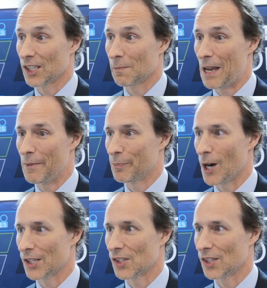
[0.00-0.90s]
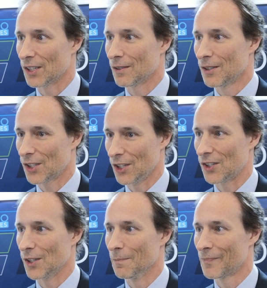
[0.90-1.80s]
as a payment processing
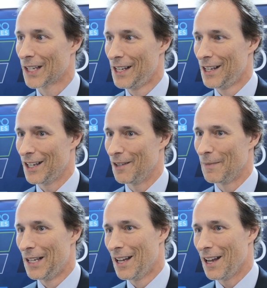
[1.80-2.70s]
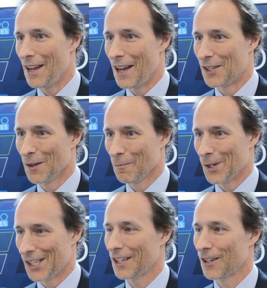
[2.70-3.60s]
system. I don't
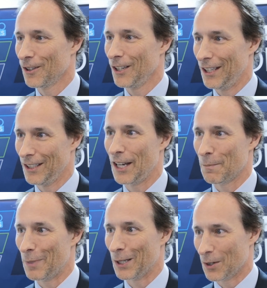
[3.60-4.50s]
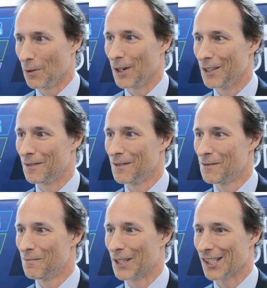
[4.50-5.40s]
particularly like Bitcoin
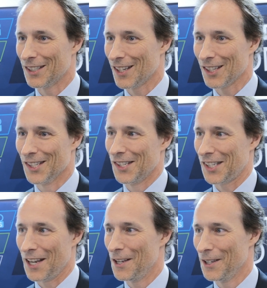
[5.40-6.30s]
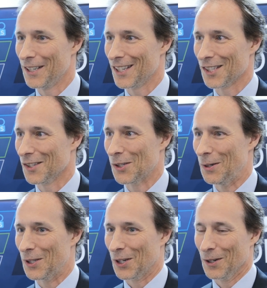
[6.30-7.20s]
because it doesn't scale and it doesn't
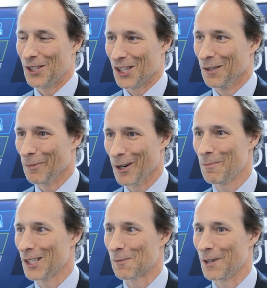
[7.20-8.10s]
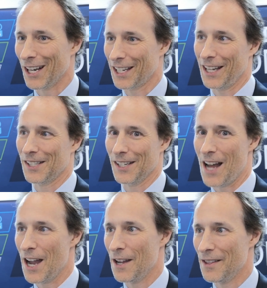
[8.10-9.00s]
suit its original purpose, but I can't
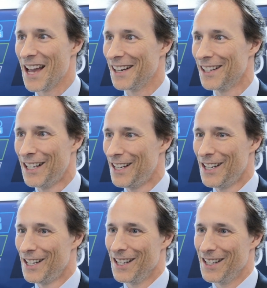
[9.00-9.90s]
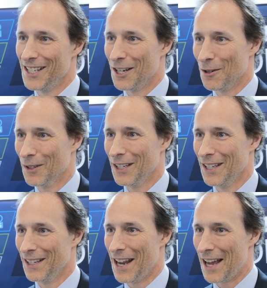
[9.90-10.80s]
deny that, you know,
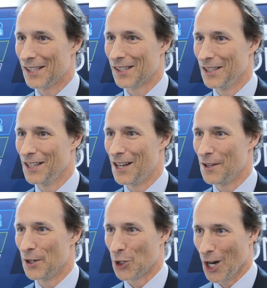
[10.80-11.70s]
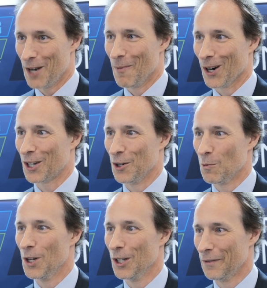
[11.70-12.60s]
it has the trademark
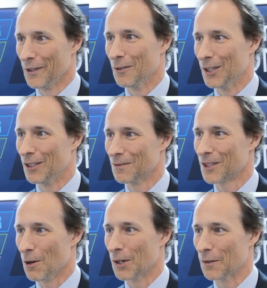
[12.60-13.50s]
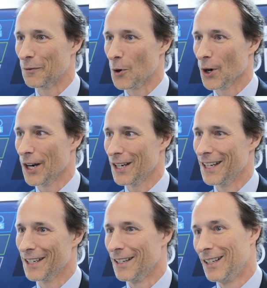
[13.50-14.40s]
goodwill, if you will, going for it.
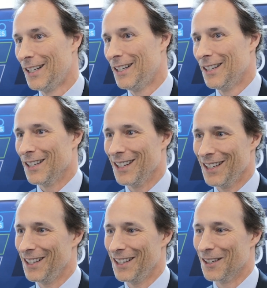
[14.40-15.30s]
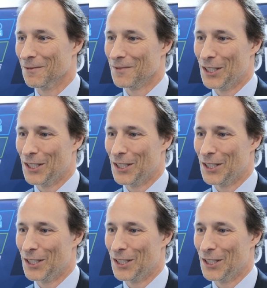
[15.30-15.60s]
And, you know,